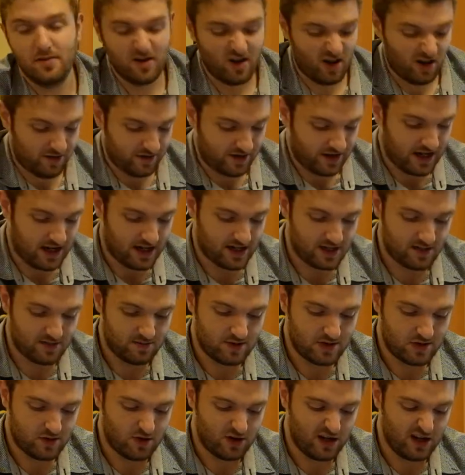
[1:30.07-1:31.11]
off task,
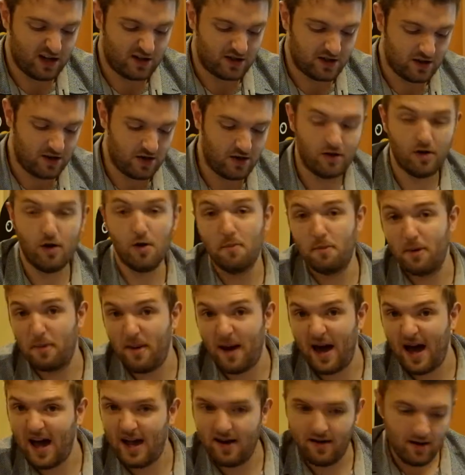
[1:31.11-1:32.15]
talking out of turn,
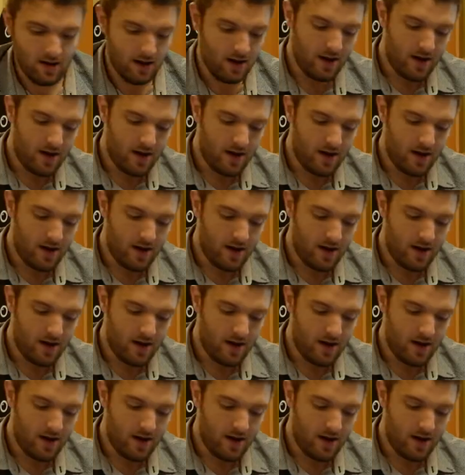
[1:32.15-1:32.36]
unprepared.